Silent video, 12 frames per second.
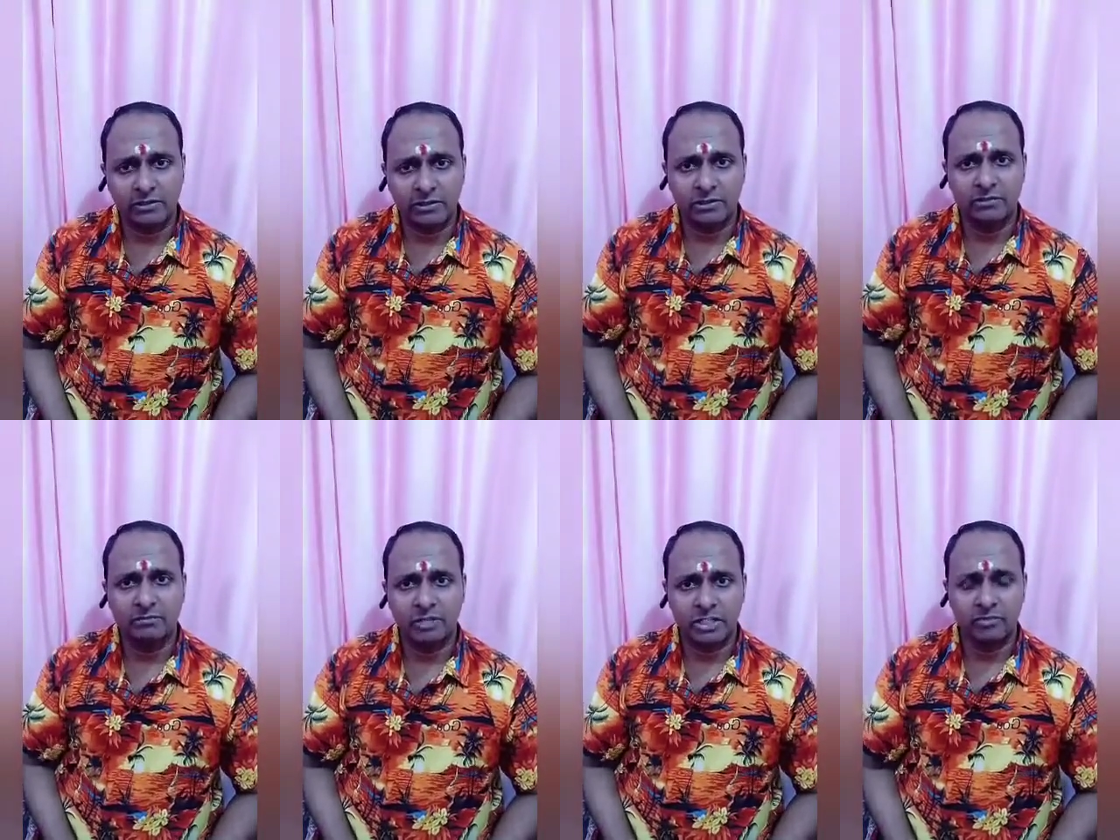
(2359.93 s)
it's
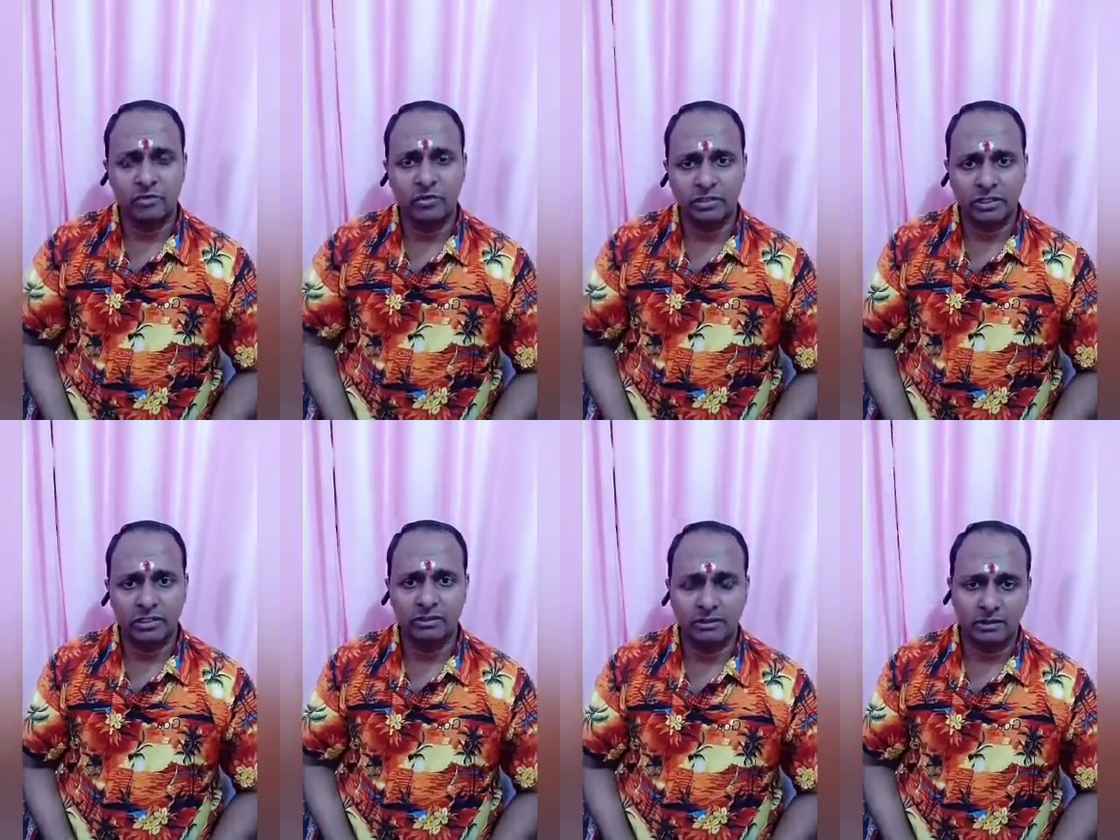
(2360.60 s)
much more
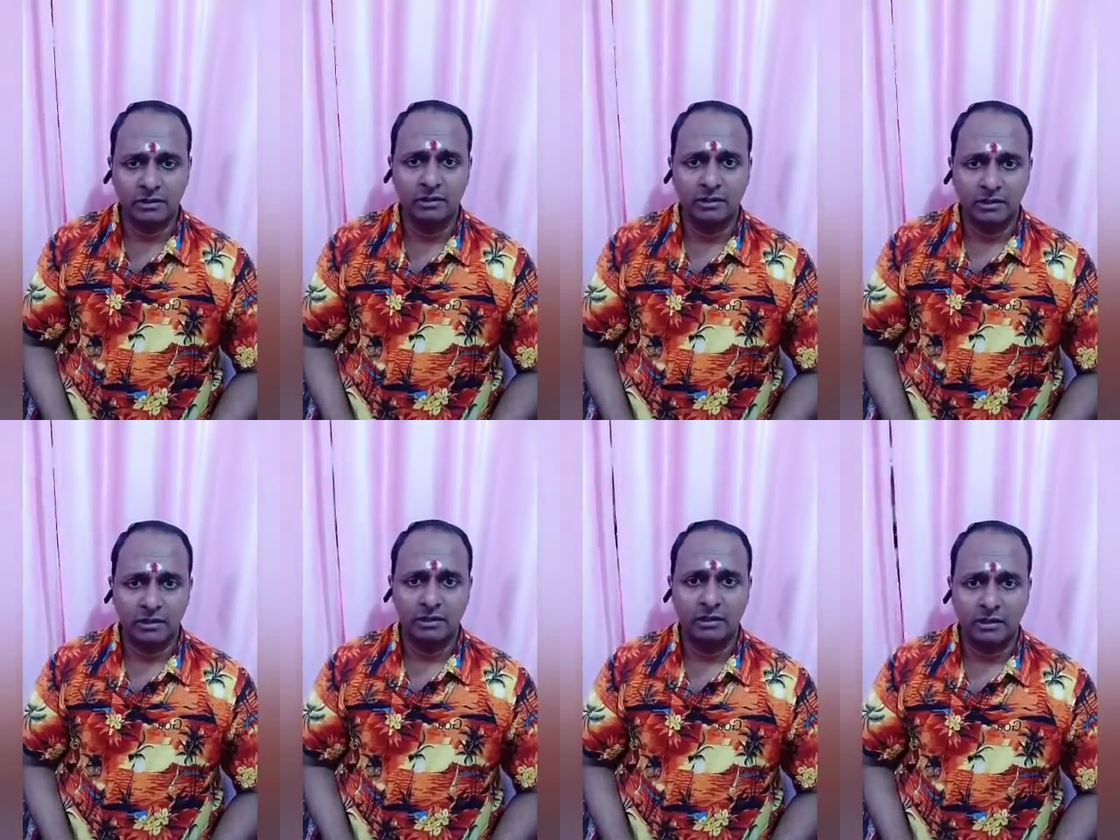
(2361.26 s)
than
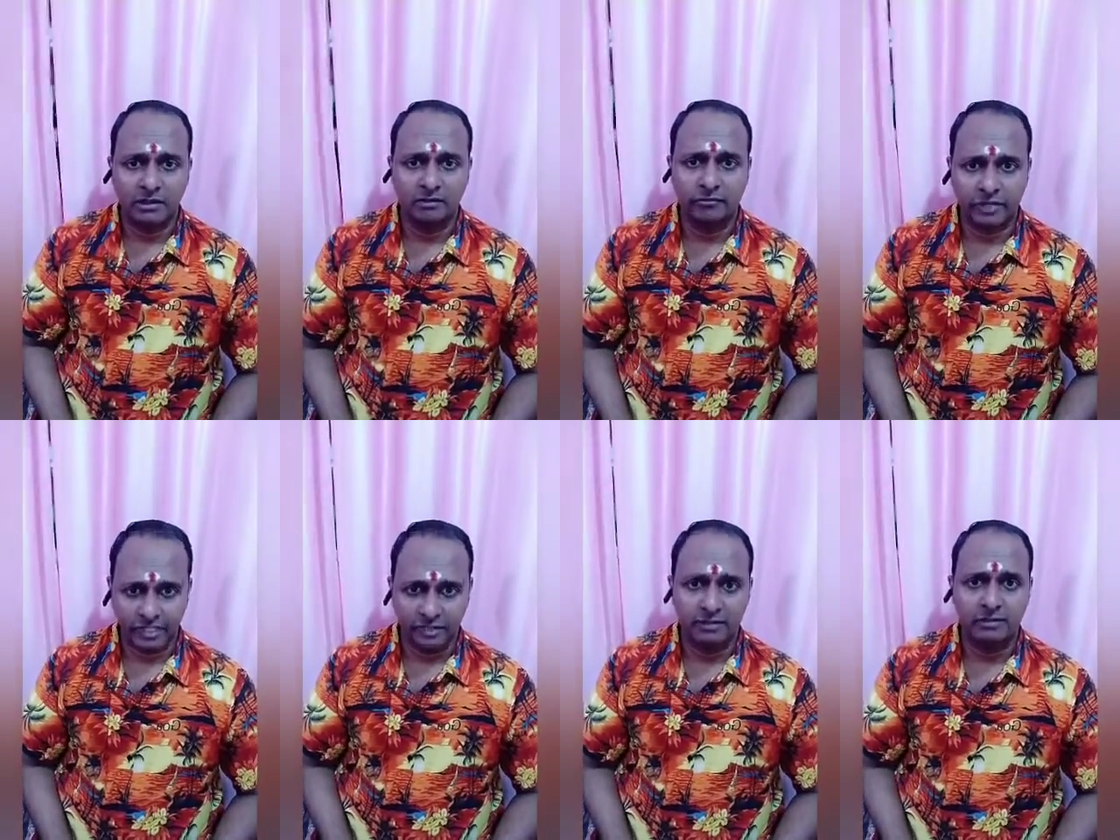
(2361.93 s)

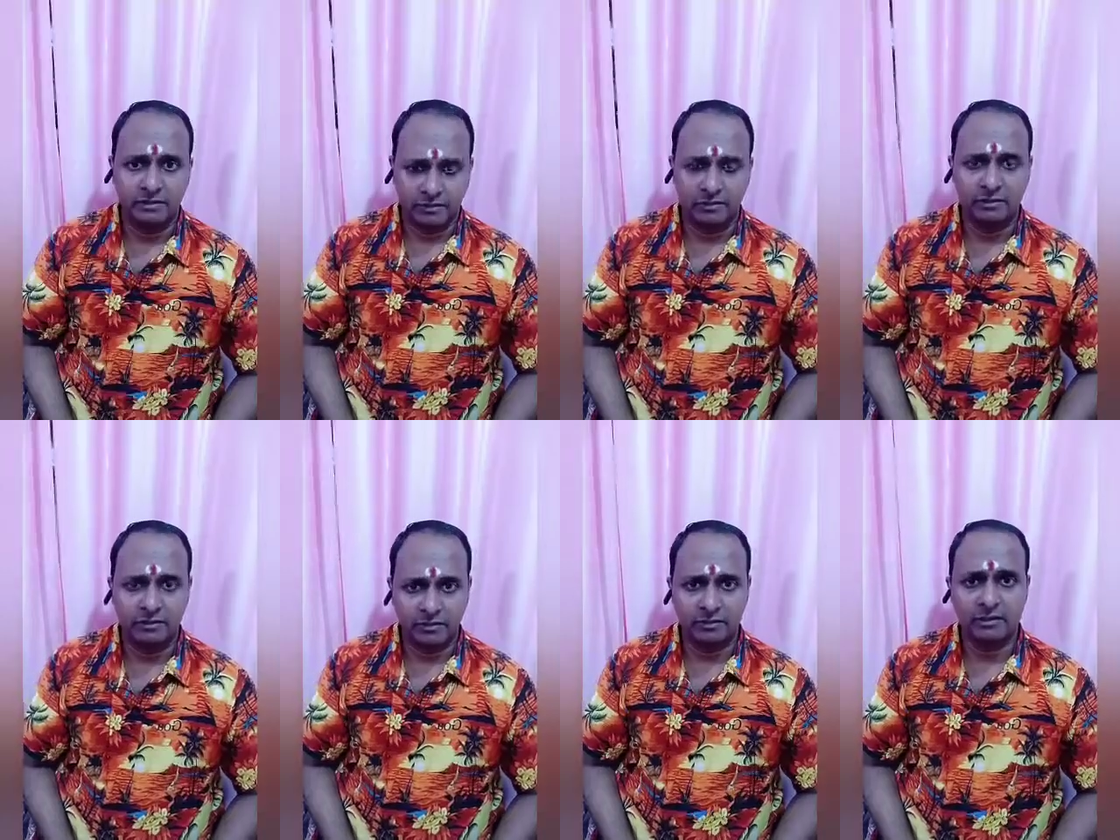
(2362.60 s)
fine,
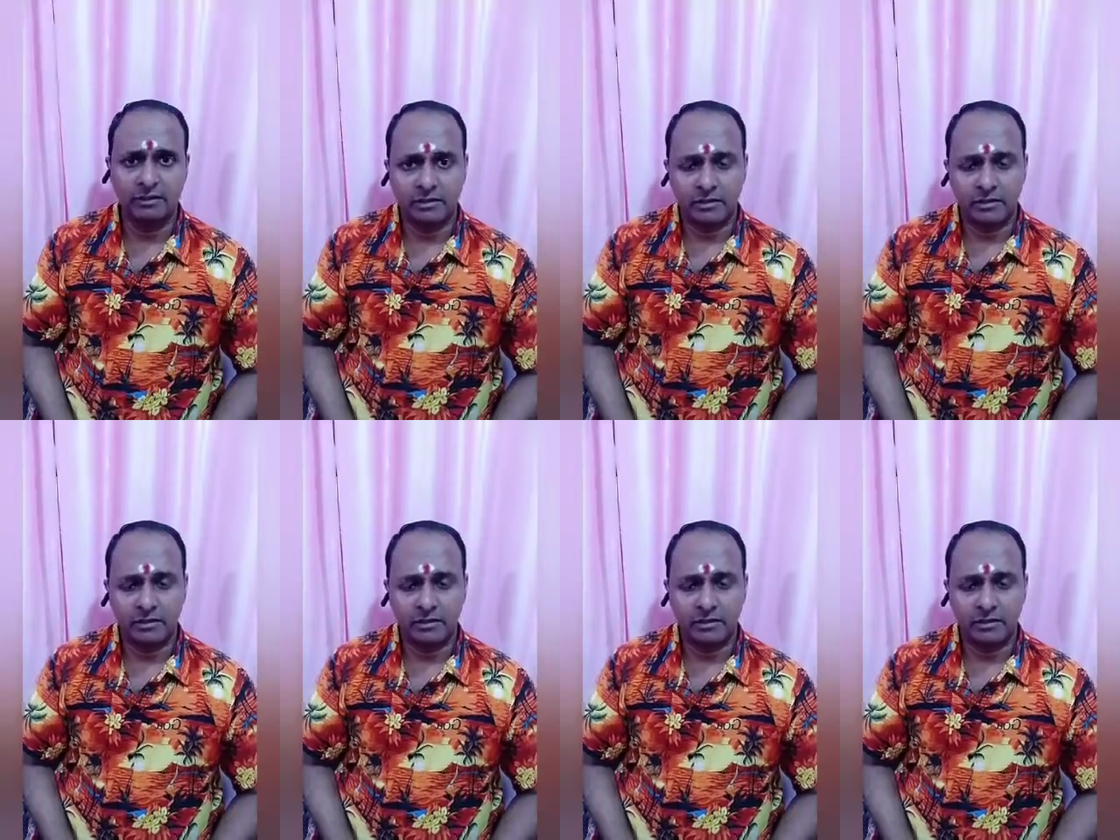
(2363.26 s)
okay.